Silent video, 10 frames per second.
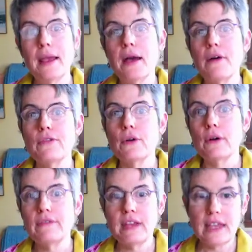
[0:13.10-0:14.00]
For our
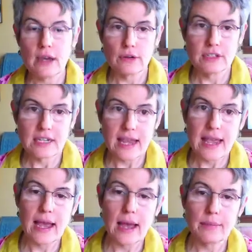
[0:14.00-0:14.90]
video
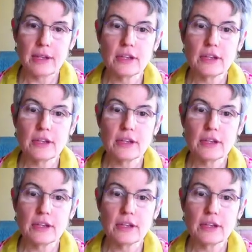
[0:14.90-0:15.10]
today, I'm going to